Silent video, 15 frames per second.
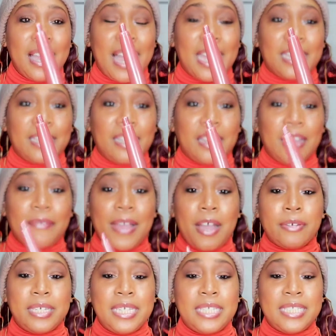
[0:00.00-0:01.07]
I love
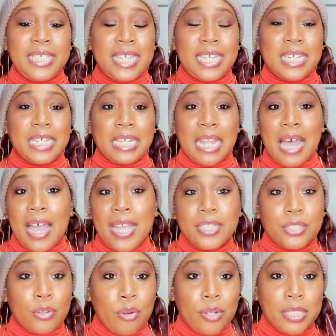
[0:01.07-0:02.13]
how easy it
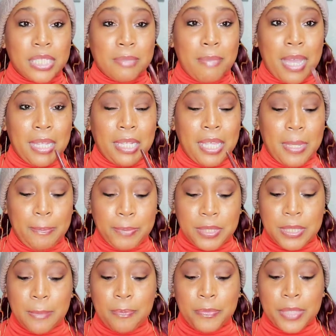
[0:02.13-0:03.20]
glides onto my lips,